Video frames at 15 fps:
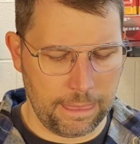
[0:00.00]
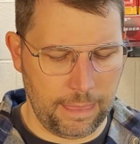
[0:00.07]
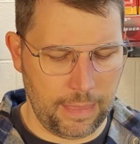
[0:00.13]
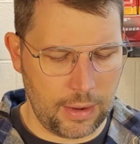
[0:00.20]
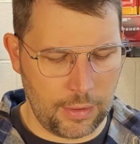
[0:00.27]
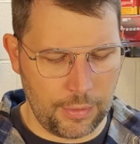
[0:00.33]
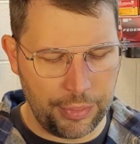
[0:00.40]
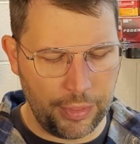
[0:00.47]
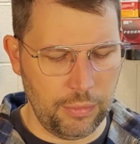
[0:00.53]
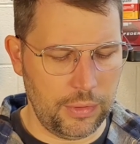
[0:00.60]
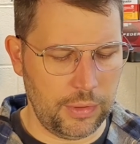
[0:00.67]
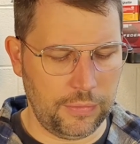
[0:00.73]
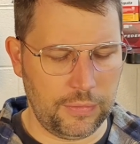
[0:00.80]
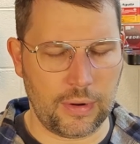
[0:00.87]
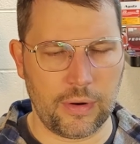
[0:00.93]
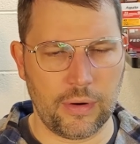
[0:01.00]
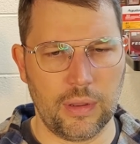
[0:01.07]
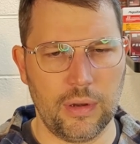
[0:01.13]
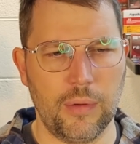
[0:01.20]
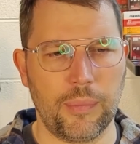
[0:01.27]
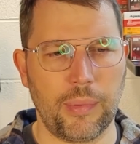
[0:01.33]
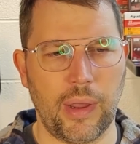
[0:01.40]
I'll throw this
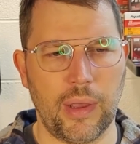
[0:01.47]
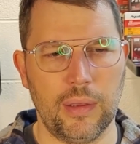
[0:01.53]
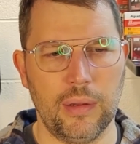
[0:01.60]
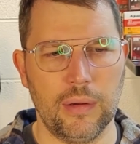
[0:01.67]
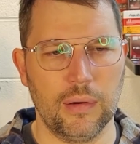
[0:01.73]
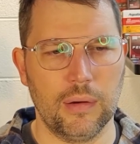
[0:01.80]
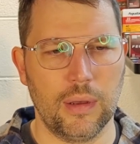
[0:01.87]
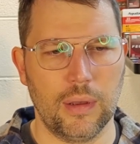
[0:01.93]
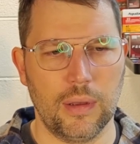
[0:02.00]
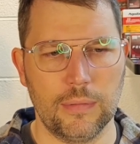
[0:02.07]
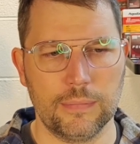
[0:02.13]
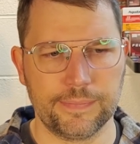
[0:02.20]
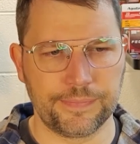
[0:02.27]
target up right here.